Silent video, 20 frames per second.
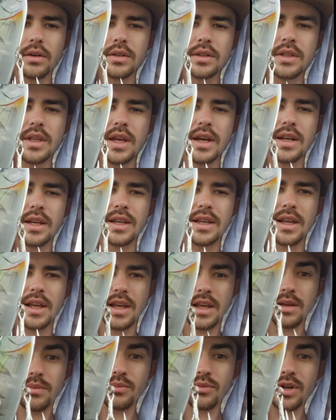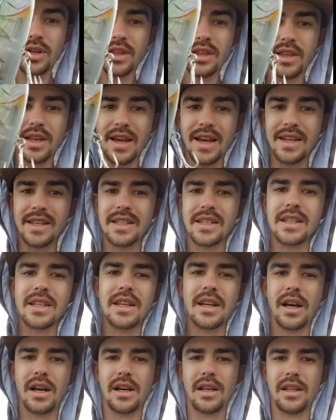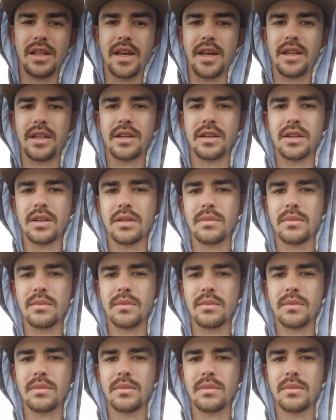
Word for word: that it came with, I did not like.